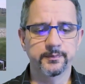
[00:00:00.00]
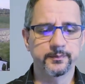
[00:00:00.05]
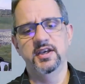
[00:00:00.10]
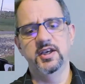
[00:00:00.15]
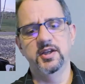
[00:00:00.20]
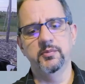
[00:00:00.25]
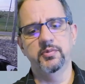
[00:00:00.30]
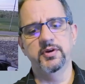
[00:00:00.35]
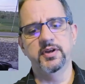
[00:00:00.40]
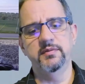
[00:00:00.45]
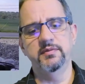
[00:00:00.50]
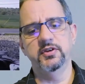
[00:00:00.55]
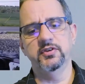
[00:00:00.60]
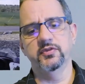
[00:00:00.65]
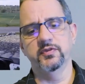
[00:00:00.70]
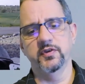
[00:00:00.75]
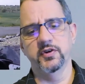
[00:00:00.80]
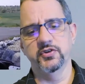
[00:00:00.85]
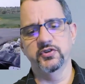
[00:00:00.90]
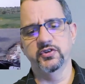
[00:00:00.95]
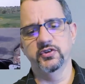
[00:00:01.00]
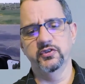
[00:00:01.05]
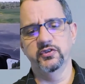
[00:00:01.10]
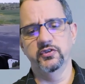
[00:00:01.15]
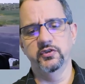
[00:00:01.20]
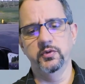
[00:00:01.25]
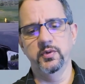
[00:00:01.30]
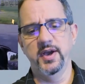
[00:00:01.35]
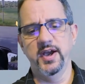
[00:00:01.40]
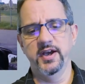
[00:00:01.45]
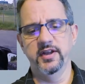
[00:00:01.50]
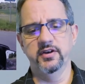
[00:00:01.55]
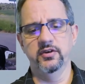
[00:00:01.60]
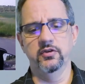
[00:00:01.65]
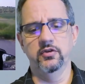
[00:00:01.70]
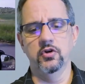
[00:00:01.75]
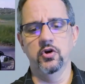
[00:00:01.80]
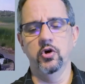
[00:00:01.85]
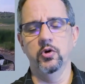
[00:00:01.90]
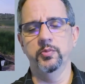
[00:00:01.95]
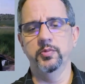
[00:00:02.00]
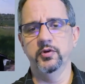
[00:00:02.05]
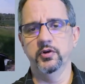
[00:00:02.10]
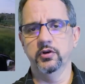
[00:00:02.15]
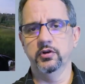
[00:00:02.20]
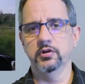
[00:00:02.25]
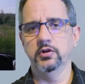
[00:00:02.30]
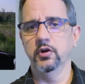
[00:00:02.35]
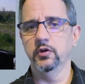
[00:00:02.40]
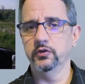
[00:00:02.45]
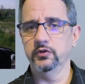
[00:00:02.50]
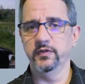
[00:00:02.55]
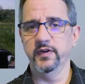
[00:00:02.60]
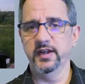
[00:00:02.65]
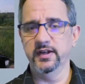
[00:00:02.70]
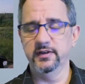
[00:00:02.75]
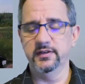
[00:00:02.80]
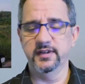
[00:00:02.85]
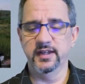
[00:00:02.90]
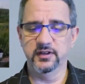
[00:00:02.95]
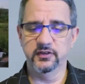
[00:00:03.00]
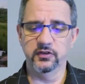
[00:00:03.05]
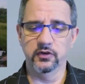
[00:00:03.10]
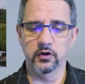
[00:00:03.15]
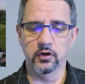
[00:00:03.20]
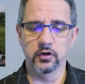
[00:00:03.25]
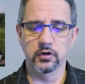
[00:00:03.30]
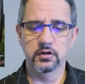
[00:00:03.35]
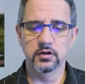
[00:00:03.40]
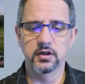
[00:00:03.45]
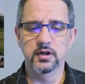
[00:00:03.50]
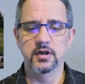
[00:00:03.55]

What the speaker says: In previous versions, you had an open or closed vent, that's all.